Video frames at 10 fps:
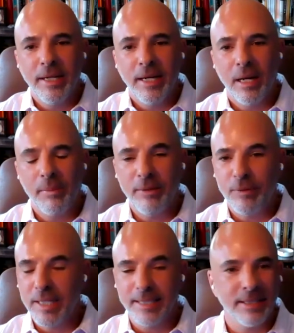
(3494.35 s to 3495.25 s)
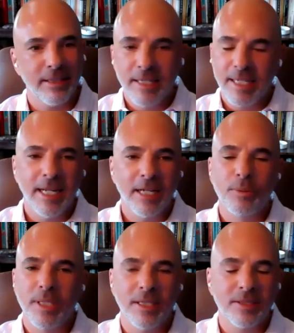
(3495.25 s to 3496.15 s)
And if you'd like to connect
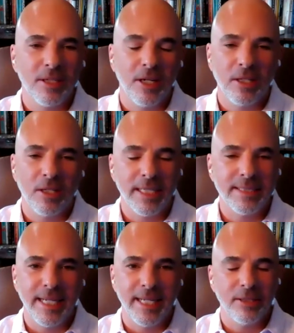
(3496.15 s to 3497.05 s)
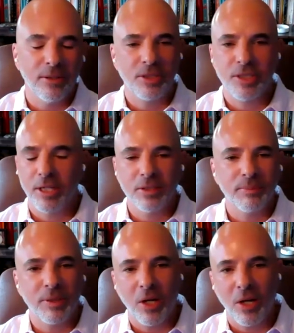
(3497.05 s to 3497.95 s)
with us on LinkedIn or share some
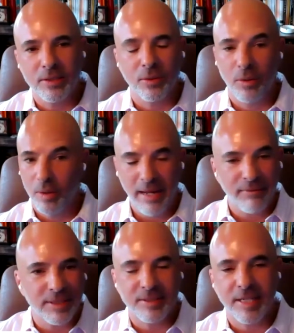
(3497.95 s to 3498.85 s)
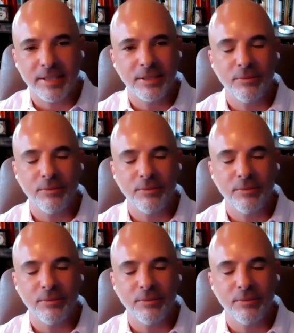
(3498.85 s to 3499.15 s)
thoughts or have a discussion,